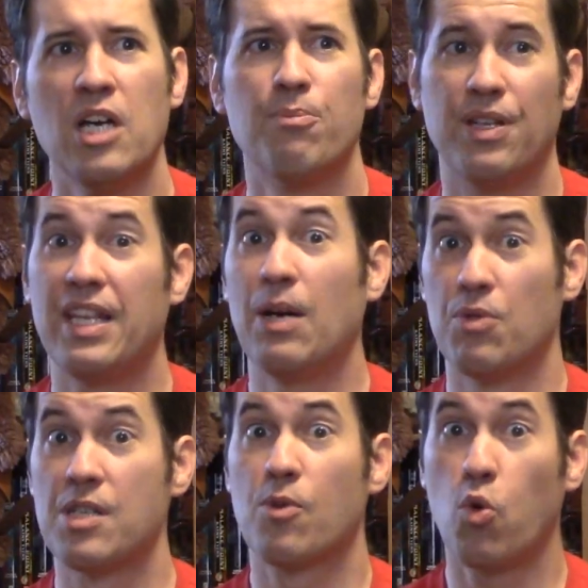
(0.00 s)
but it
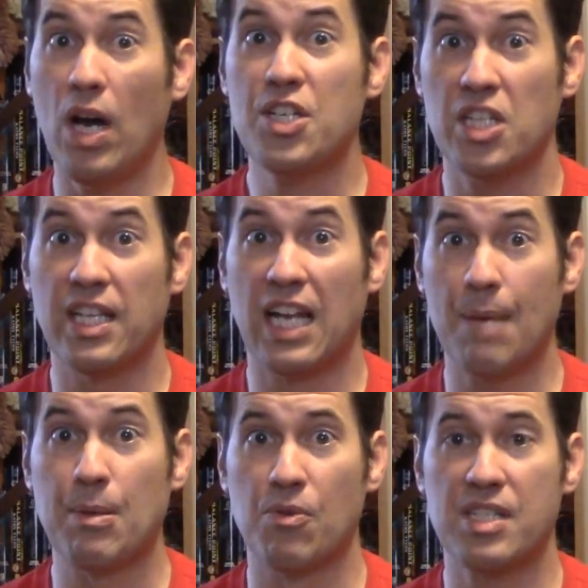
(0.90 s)
was a question that a lot
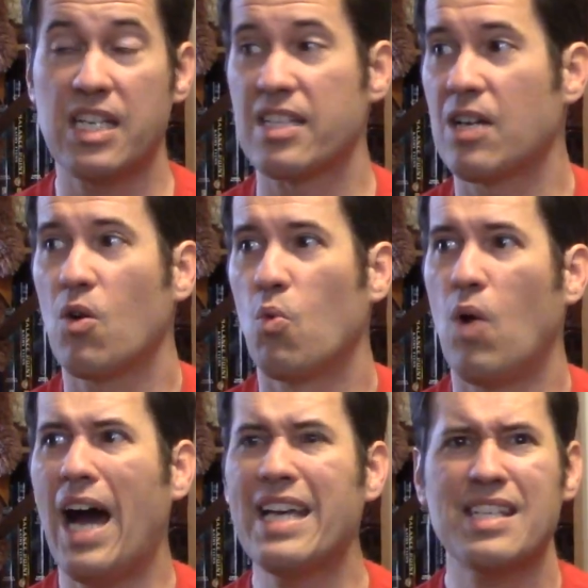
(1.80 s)
of people were saying. It's like,
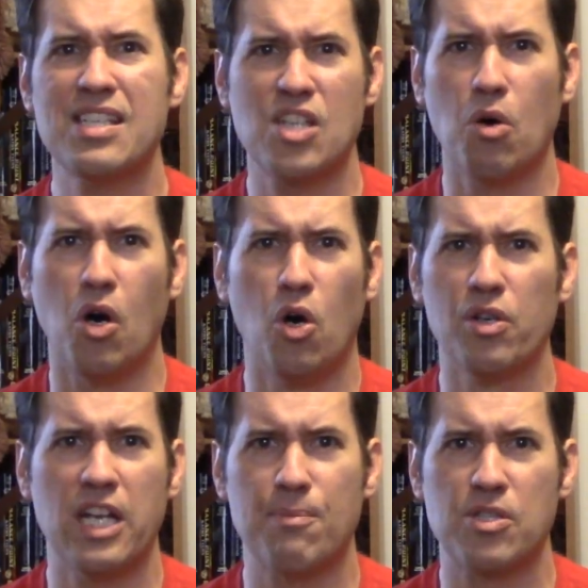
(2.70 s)
why is he so old
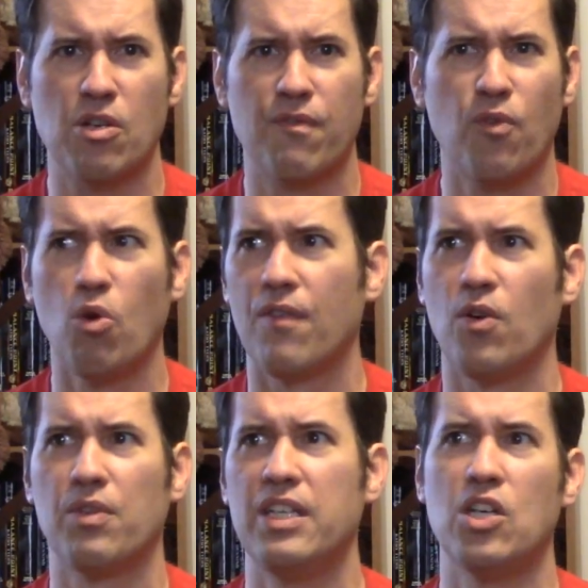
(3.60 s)
in episode four if
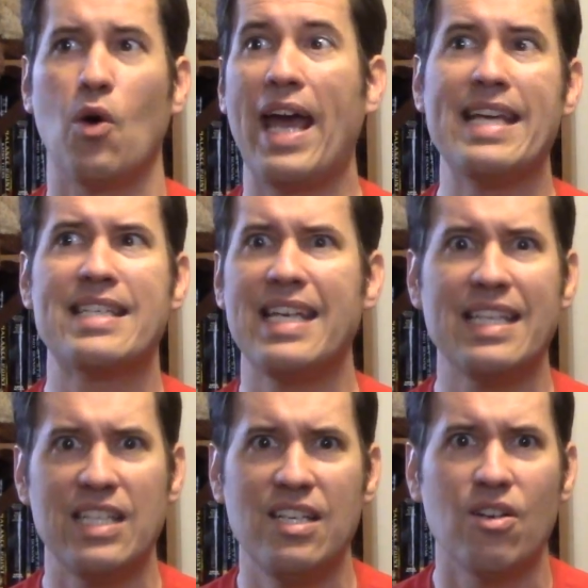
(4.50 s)
only, you know,
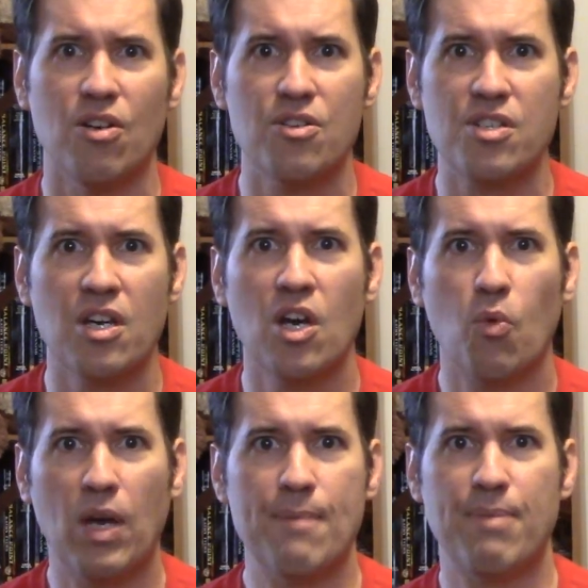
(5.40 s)
eighteen years
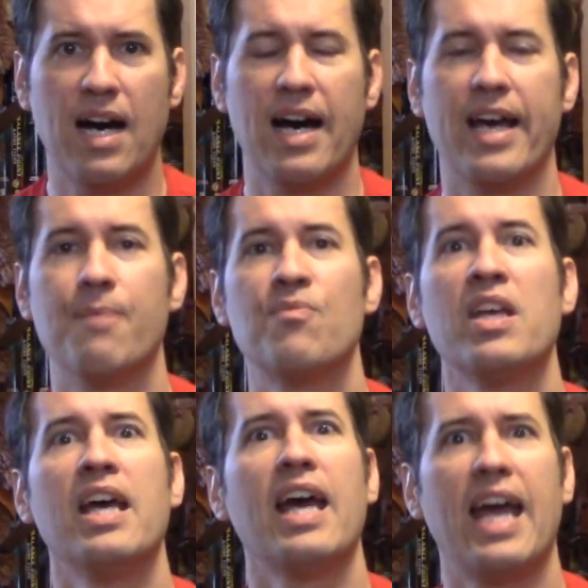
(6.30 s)
went by?
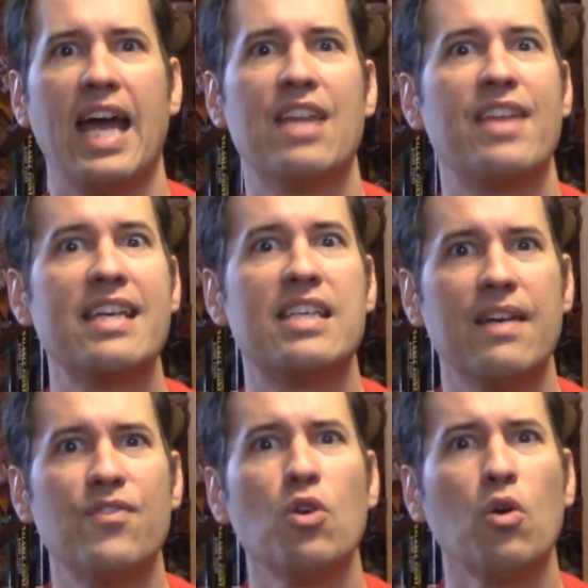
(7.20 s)
And they
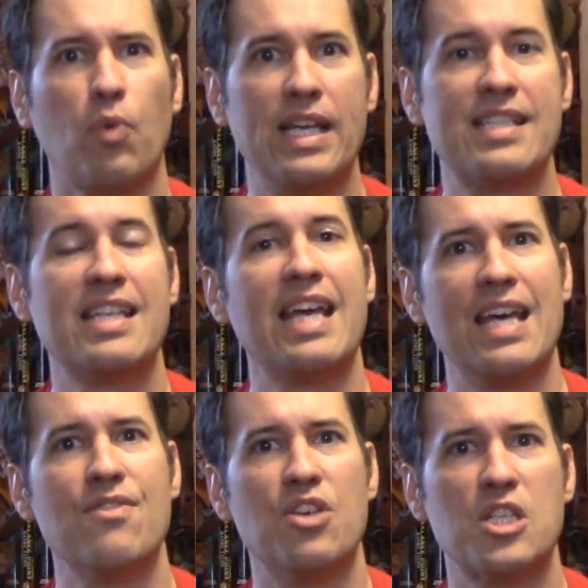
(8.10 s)
give you a reason
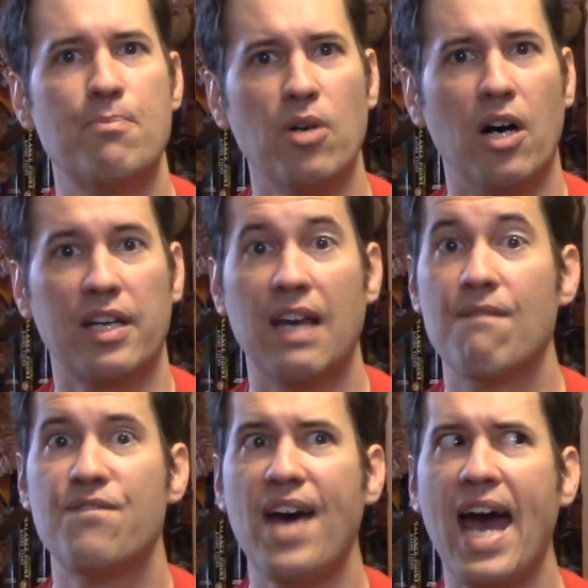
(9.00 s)
in this book.
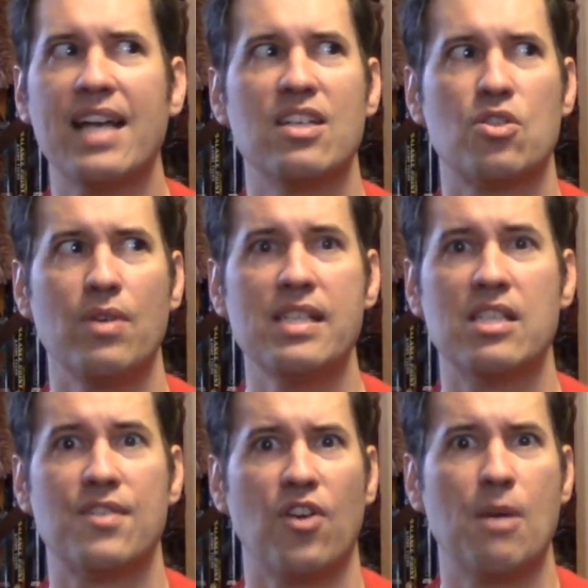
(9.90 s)
In fact, his reason
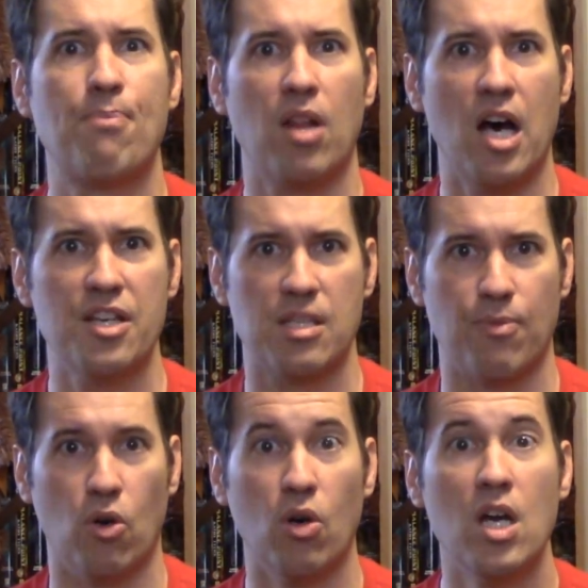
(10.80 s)
is very
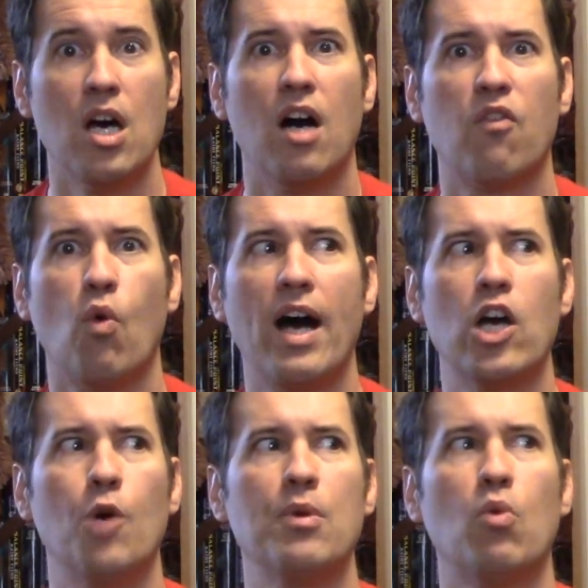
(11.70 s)
plausible of why
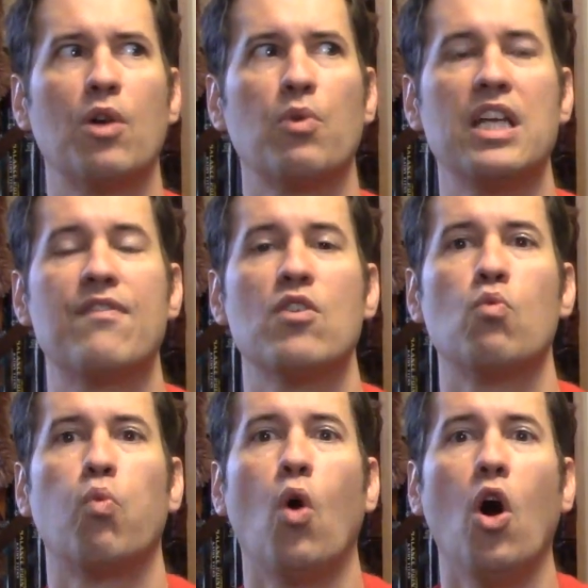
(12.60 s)
Obi-Wan would
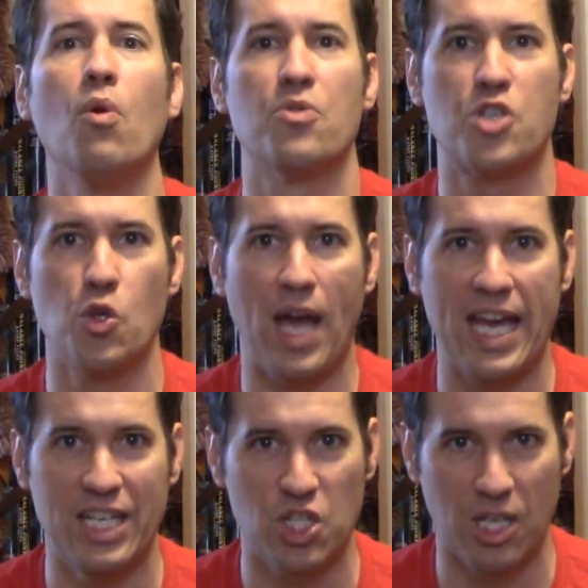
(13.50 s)
even want to
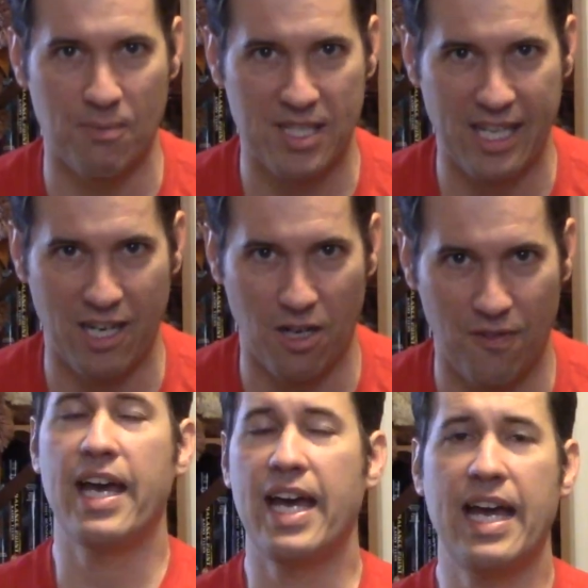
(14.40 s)
age
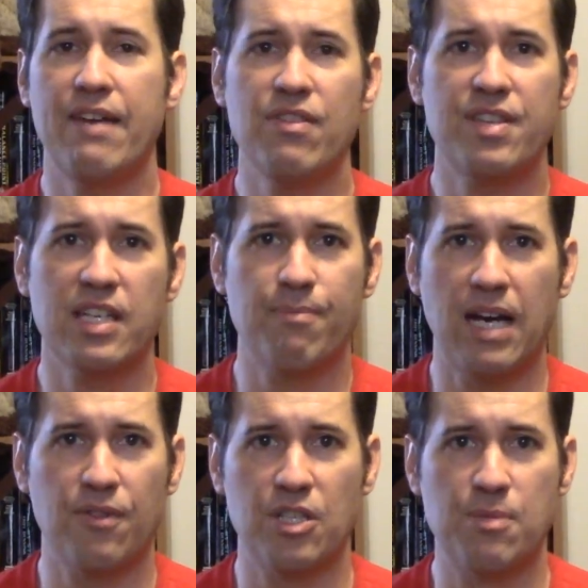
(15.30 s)
himself. Everything
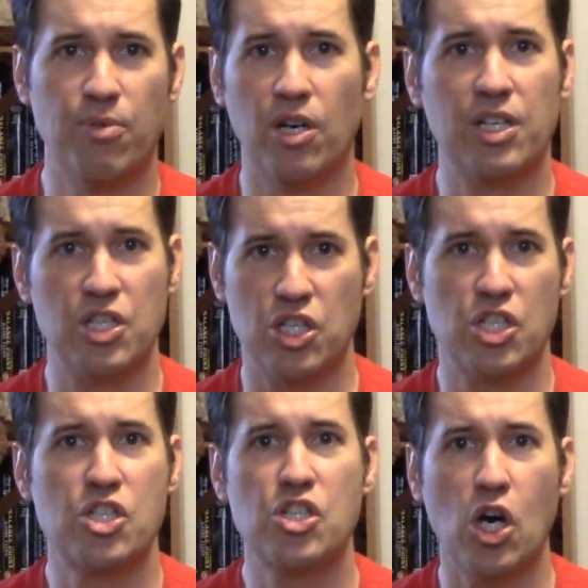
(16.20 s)
about this book is
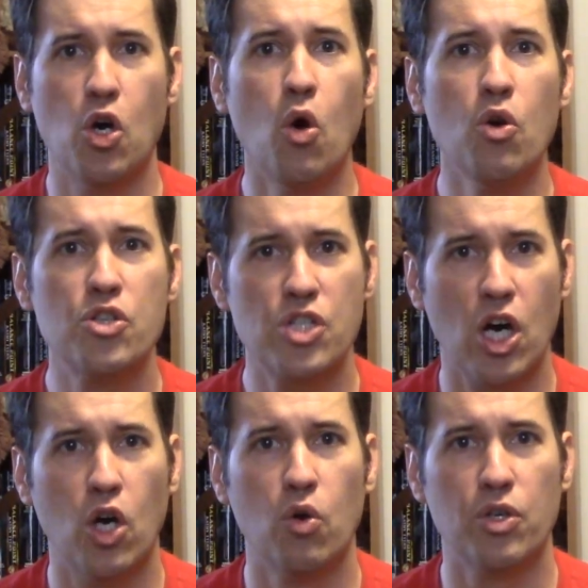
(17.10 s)
just so,
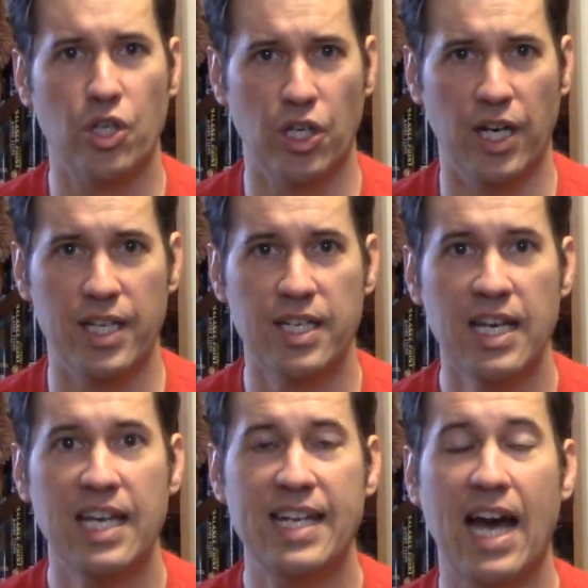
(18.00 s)
so good.
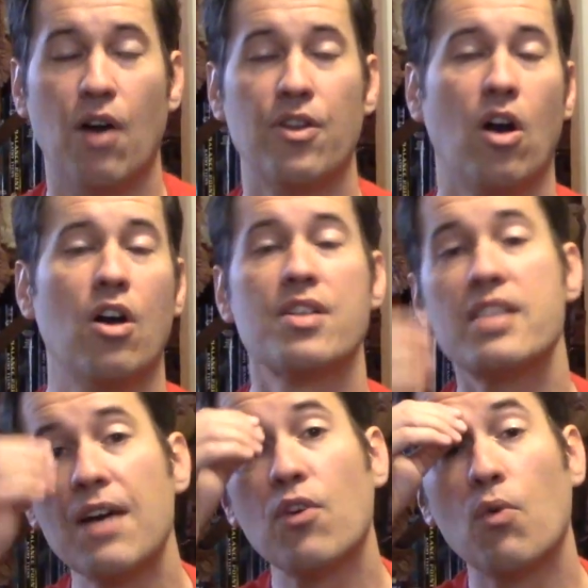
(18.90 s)
Now, there are
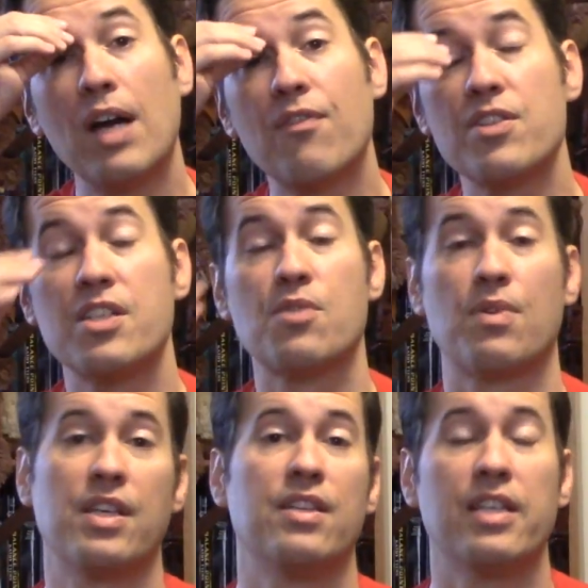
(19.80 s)
several references
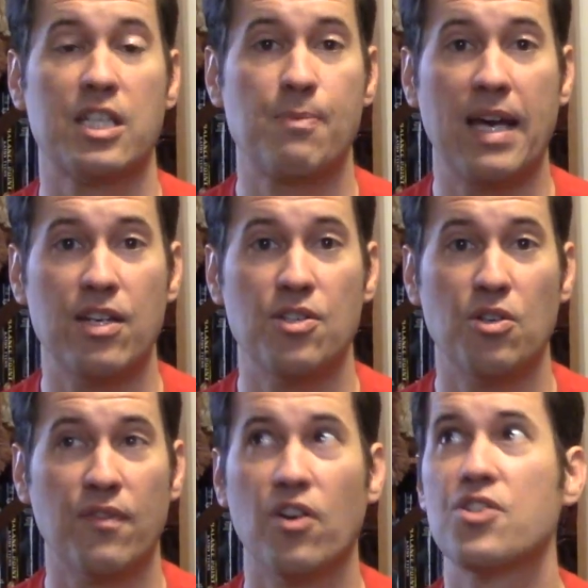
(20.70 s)
within the Expanded
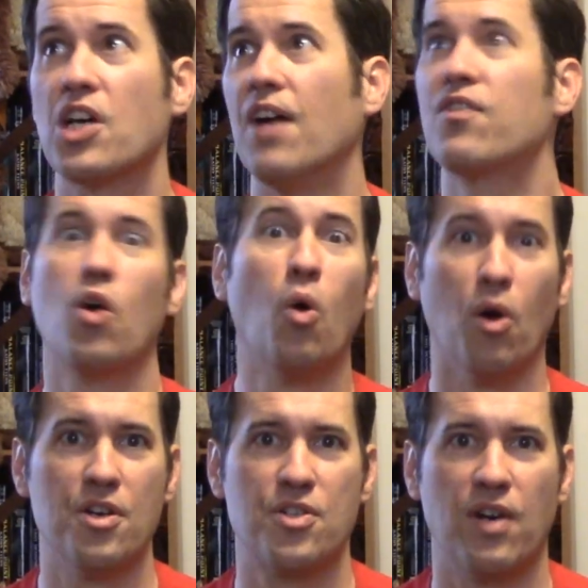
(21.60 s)
Universe, of
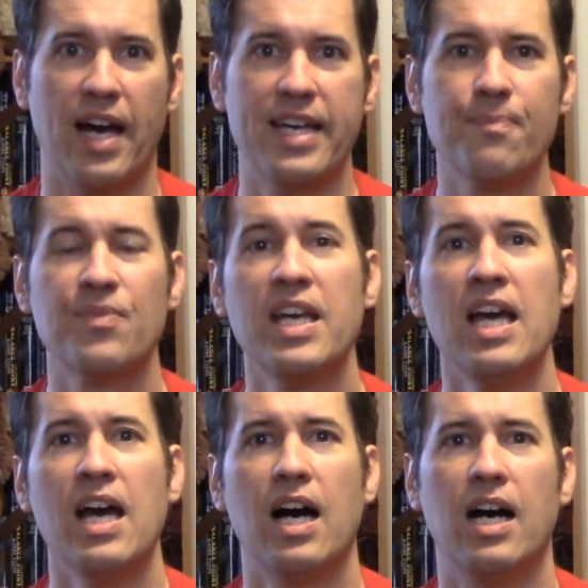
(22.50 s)
course, right?
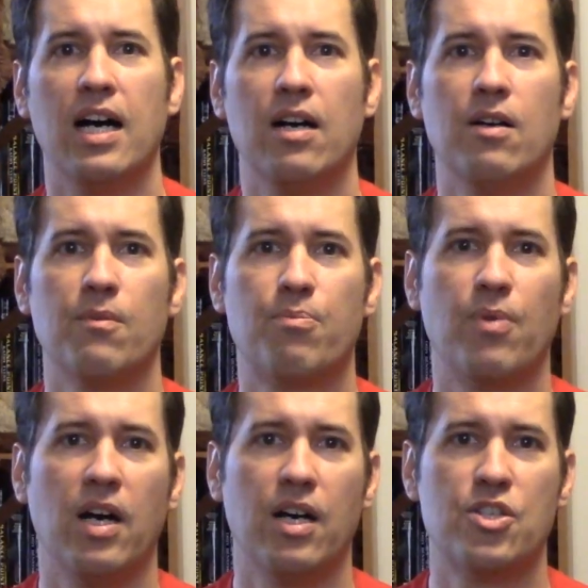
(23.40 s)
Uh,
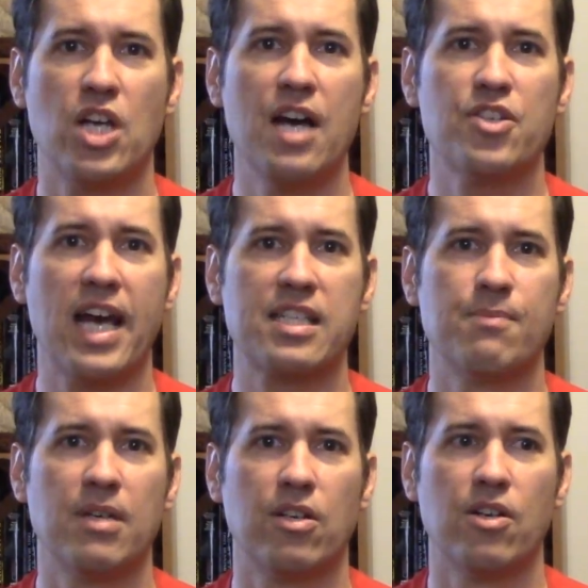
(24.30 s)
uh, John Jackson
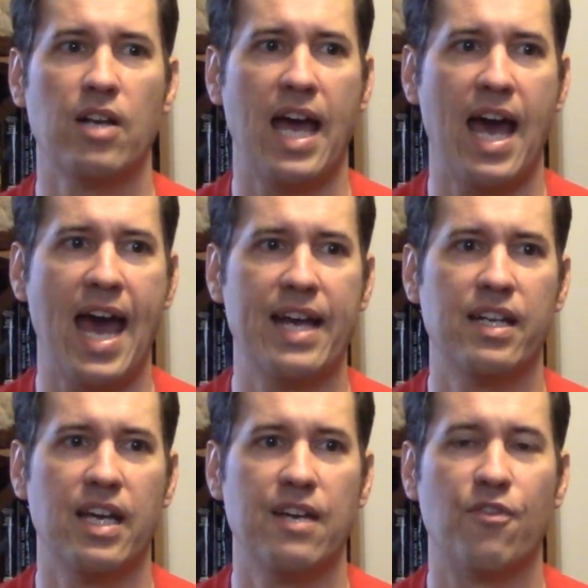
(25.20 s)
Miller
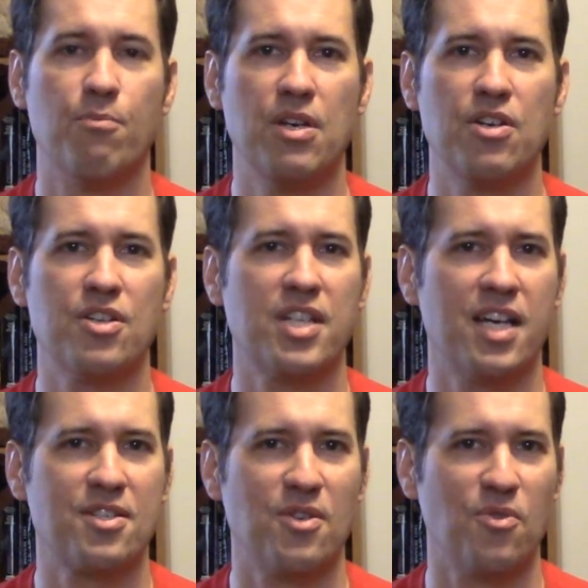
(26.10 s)
added a familiar
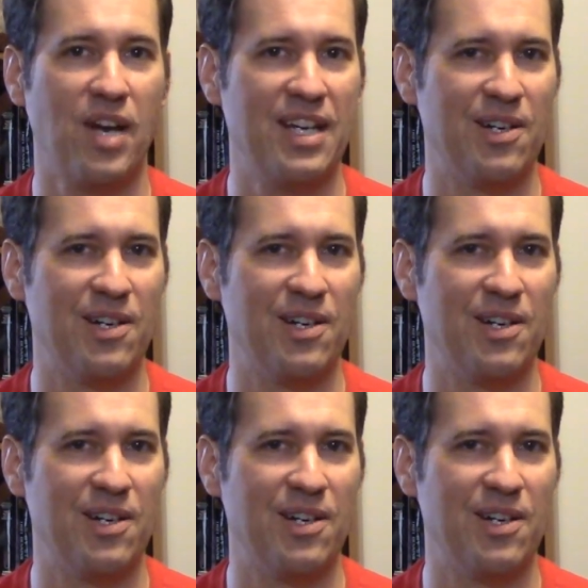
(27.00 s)
Tusken Raider